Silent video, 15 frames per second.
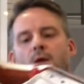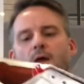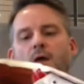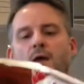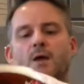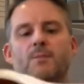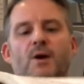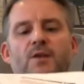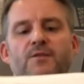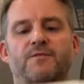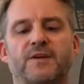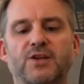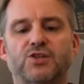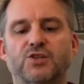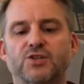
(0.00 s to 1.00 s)
Um, other
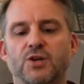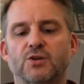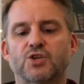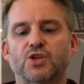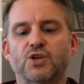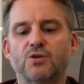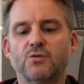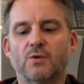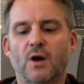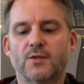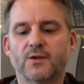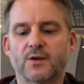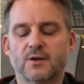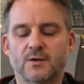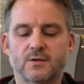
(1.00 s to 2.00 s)
features, so two
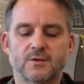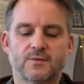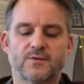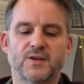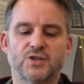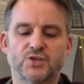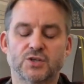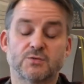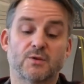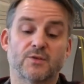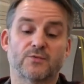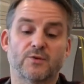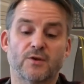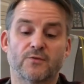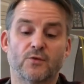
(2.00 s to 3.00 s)
other features, well
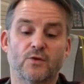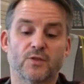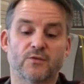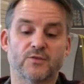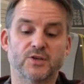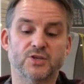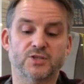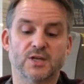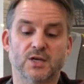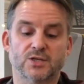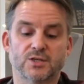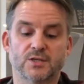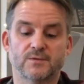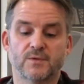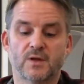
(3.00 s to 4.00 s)
three or four other features
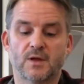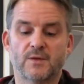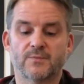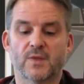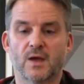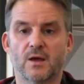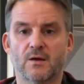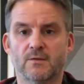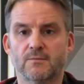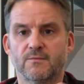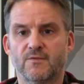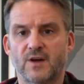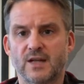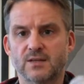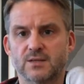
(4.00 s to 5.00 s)
actually. Uh,
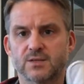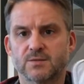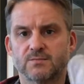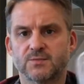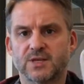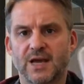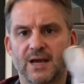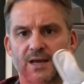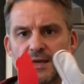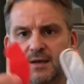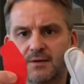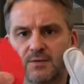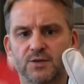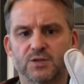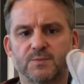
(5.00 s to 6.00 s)
Vans tag here,
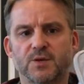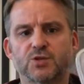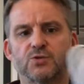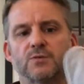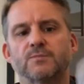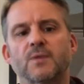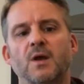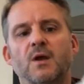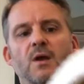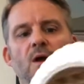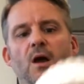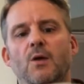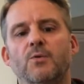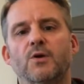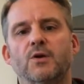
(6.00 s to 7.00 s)
nothing special.
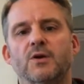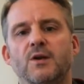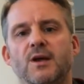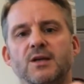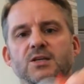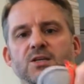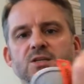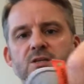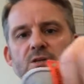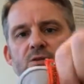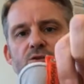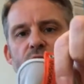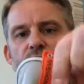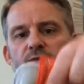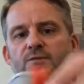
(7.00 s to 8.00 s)
Uh, we've got a nice
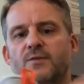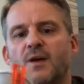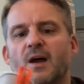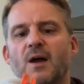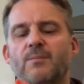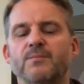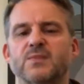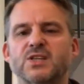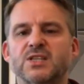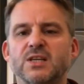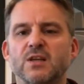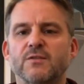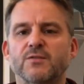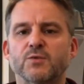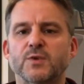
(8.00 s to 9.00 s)
sort of um,
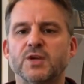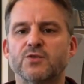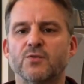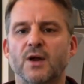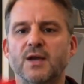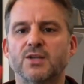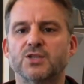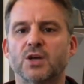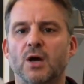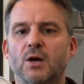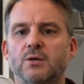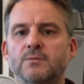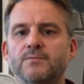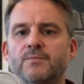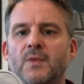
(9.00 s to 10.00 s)
silvery grey
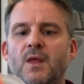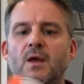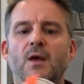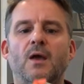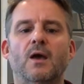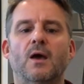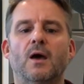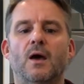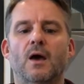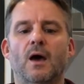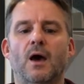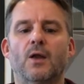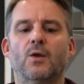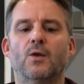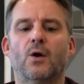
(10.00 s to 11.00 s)
tongue, Uh,
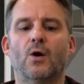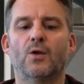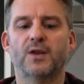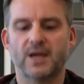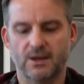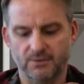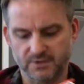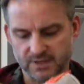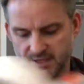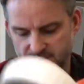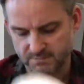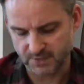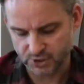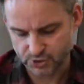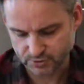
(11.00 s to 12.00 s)
and on here it says
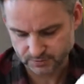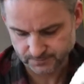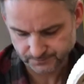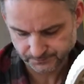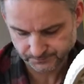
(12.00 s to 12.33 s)
mission.